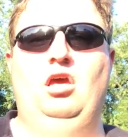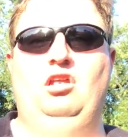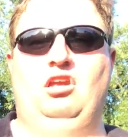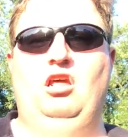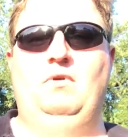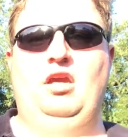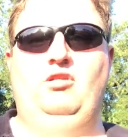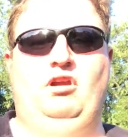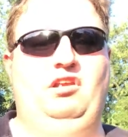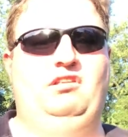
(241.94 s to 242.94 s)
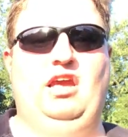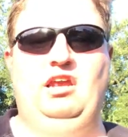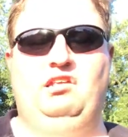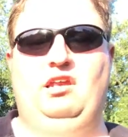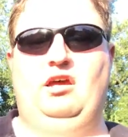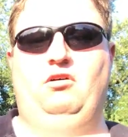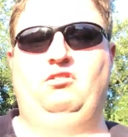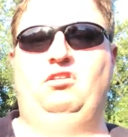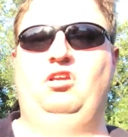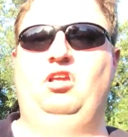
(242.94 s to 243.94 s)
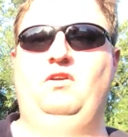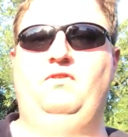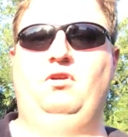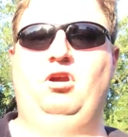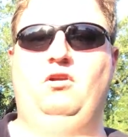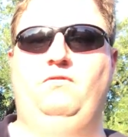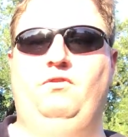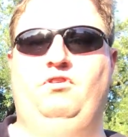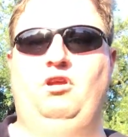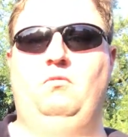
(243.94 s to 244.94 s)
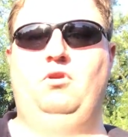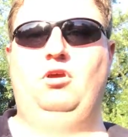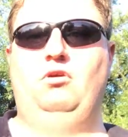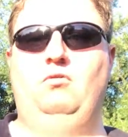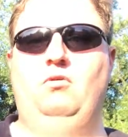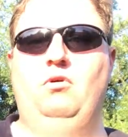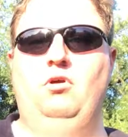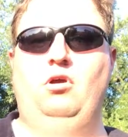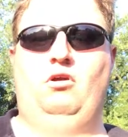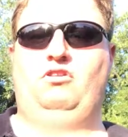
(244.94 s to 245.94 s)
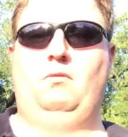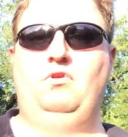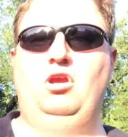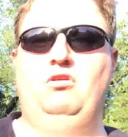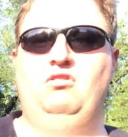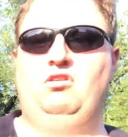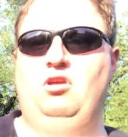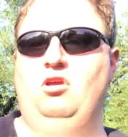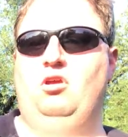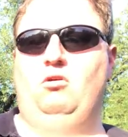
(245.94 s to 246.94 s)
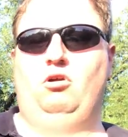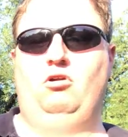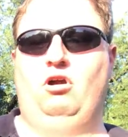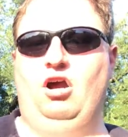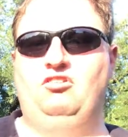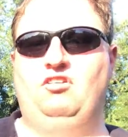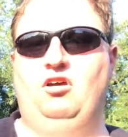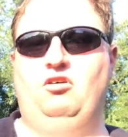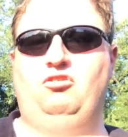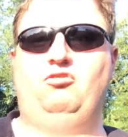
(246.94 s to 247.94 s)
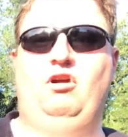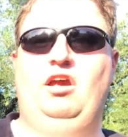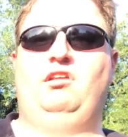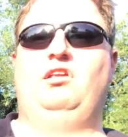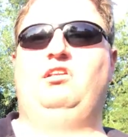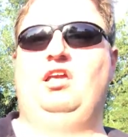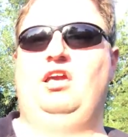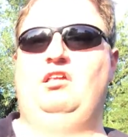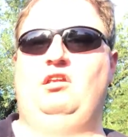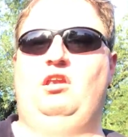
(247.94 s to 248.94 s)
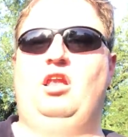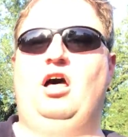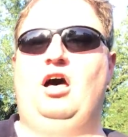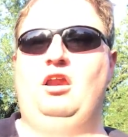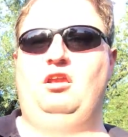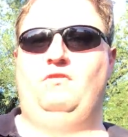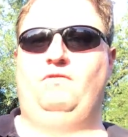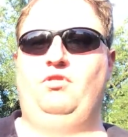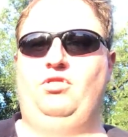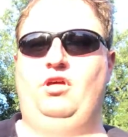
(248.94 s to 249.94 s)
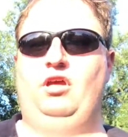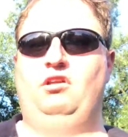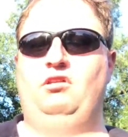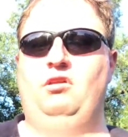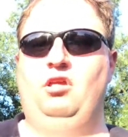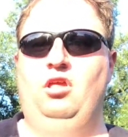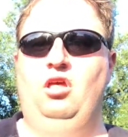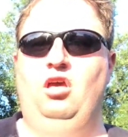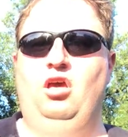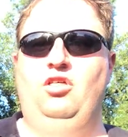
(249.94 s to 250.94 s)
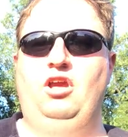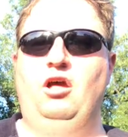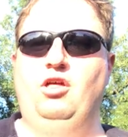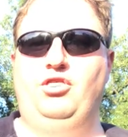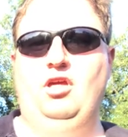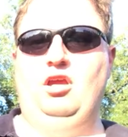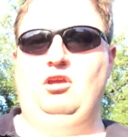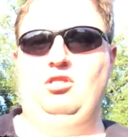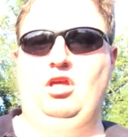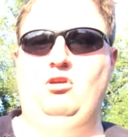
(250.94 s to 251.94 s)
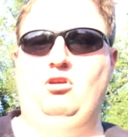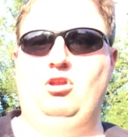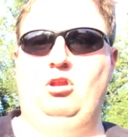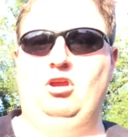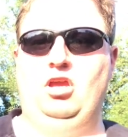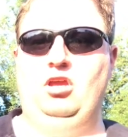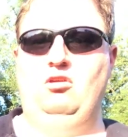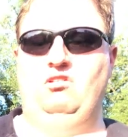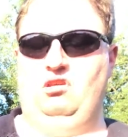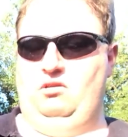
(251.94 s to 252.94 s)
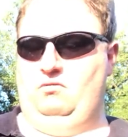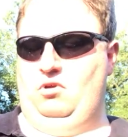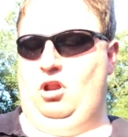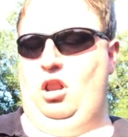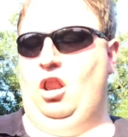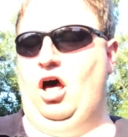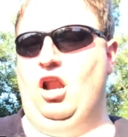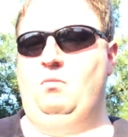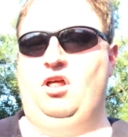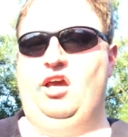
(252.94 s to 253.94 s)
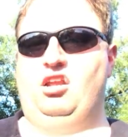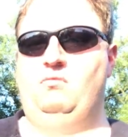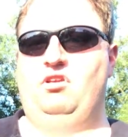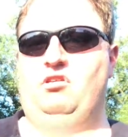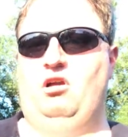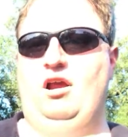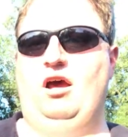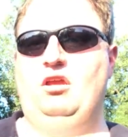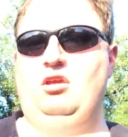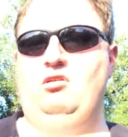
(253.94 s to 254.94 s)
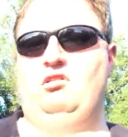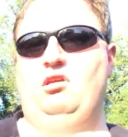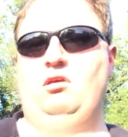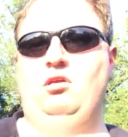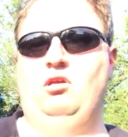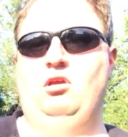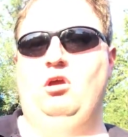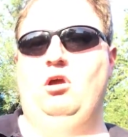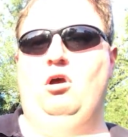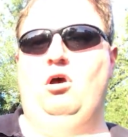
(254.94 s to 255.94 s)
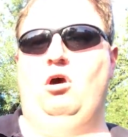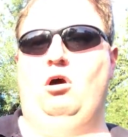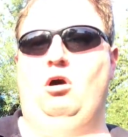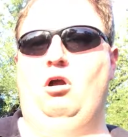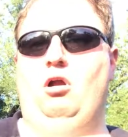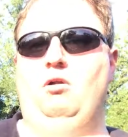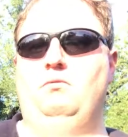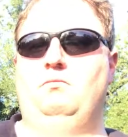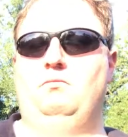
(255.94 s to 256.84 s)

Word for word: is going to be either at state sales if you're looking for something new or something used or garage sales. Craigslist has a lot of different things. The other thing that you could look at using, and a lot of blacksmiths start out using, are